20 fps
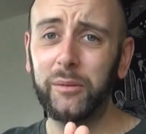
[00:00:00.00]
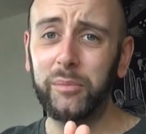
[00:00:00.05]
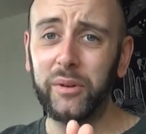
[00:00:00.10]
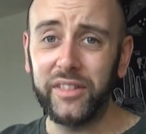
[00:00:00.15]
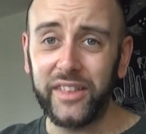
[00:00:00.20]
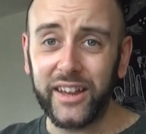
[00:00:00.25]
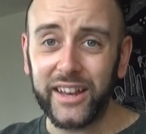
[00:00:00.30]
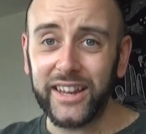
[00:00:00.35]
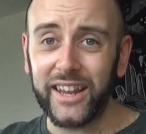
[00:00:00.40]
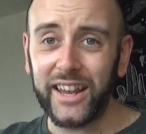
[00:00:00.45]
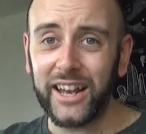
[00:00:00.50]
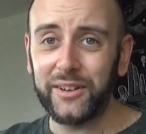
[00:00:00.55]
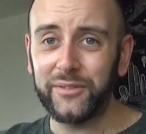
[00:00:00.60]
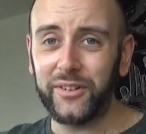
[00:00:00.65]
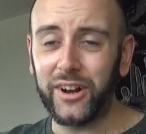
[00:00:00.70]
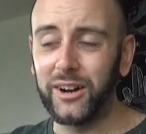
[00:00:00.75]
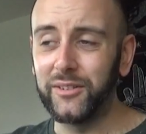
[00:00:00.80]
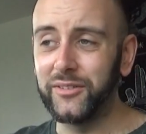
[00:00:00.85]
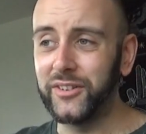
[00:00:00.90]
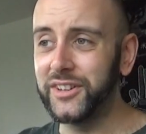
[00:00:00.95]
But then you
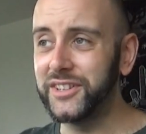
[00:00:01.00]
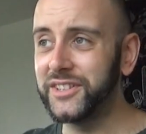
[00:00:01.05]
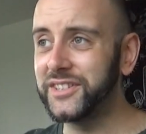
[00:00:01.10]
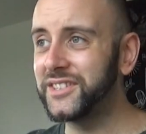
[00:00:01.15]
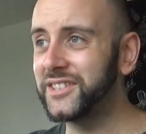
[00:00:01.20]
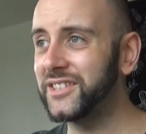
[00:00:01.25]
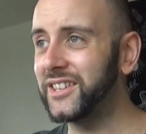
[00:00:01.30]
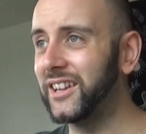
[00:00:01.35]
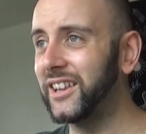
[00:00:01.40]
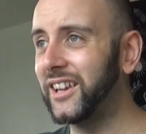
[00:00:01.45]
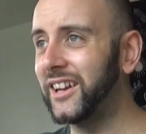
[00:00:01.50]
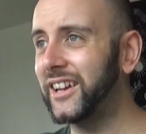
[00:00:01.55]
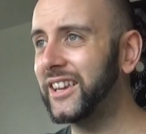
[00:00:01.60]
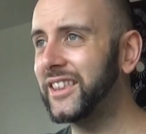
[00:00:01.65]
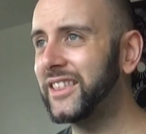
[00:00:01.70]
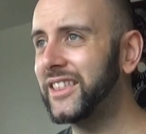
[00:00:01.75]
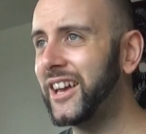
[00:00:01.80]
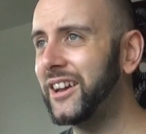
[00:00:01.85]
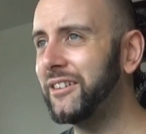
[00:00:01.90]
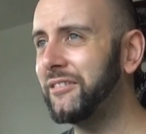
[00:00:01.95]
have others
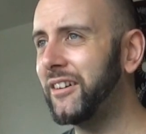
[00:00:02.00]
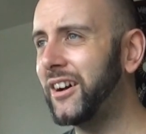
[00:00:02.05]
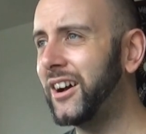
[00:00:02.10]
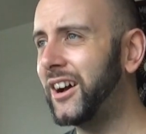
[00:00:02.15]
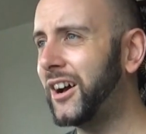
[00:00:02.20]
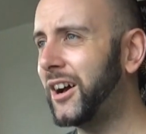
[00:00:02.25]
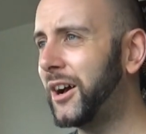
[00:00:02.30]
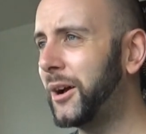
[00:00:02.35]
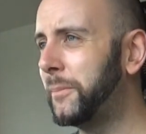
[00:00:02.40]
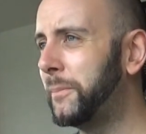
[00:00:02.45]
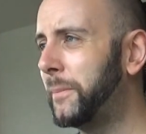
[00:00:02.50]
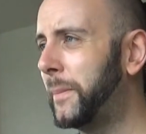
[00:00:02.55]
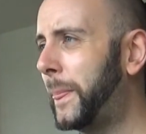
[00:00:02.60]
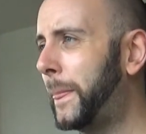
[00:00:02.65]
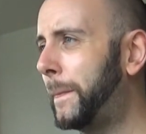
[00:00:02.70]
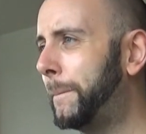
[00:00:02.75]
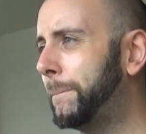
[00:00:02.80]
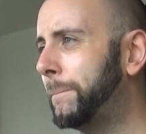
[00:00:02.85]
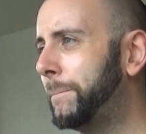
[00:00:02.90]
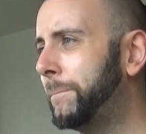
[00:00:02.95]
like their
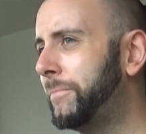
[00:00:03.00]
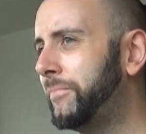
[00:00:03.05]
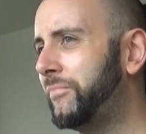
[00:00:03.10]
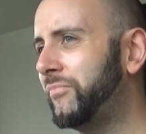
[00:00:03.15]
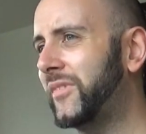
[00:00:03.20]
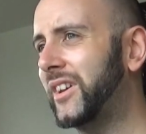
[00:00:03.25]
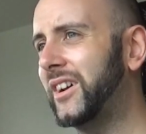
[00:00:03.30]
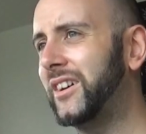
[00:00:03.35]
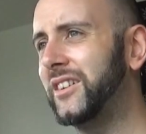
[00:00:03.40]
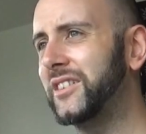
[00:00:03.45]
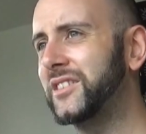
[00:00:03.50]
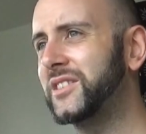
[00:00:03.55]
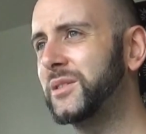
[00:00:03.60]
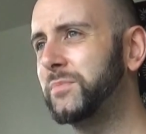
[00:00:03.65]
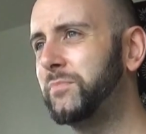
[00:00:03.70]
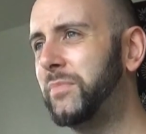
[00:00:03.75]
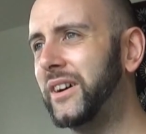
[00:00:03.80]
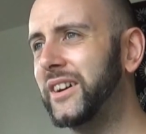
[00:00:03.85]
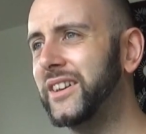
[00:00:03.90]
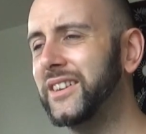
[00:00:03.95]
um, our
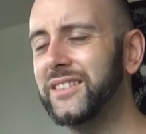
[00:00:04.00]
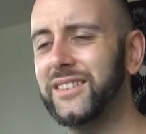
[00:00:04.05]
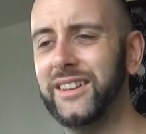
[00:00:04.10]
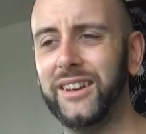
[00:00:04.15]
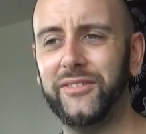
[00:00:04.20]
spice.